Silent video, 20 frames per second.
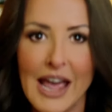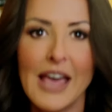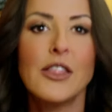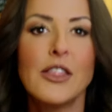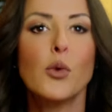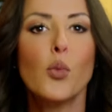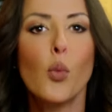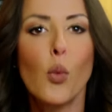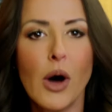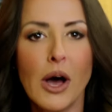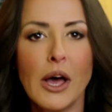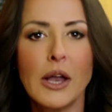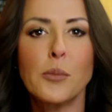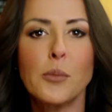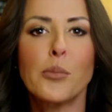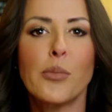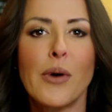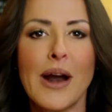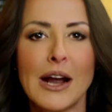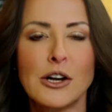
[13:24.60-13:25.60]
And then one
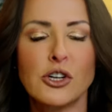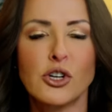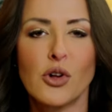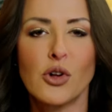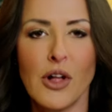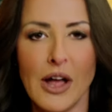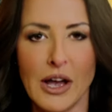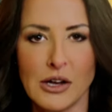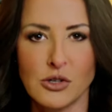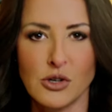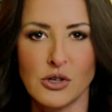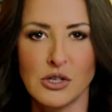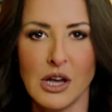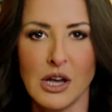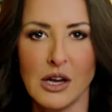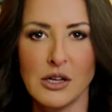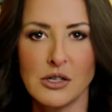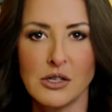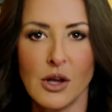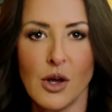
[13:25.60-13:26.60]
practical
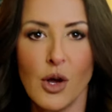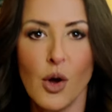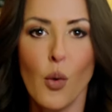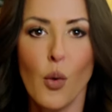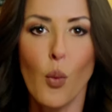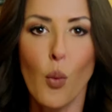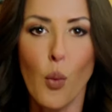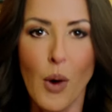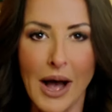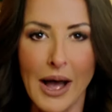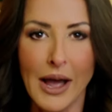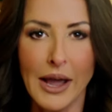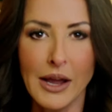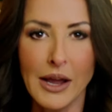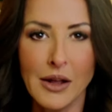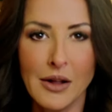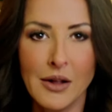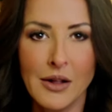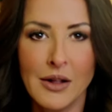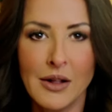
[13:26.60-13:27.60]
exercise. Why?
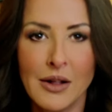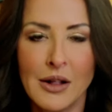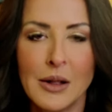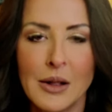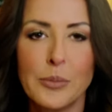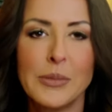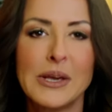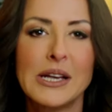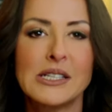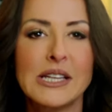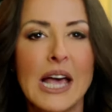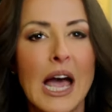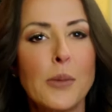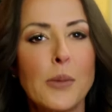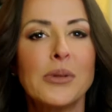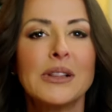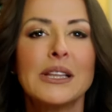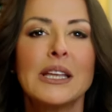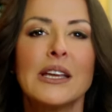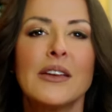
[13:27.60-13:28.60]
Because I
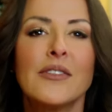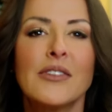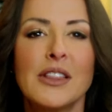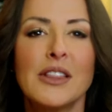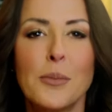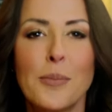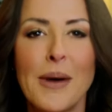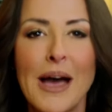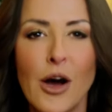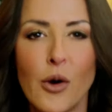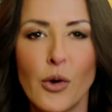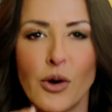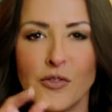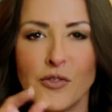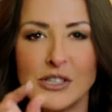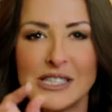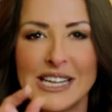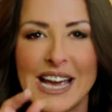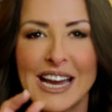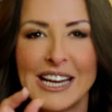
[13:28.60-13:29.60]
believe in the power
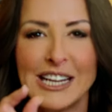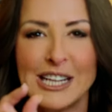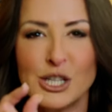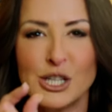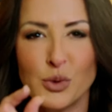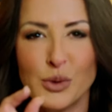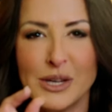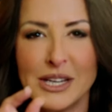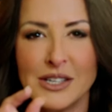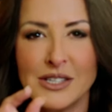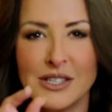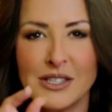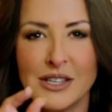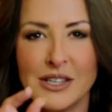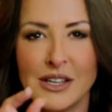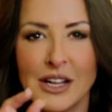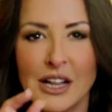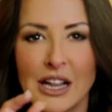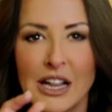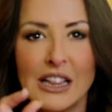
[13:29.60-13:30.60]
of tiny tweaks
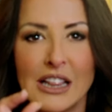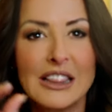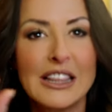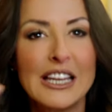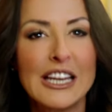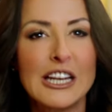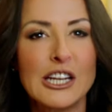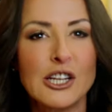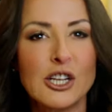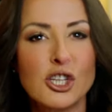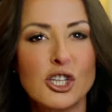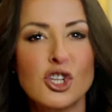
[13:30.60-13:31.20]
leading to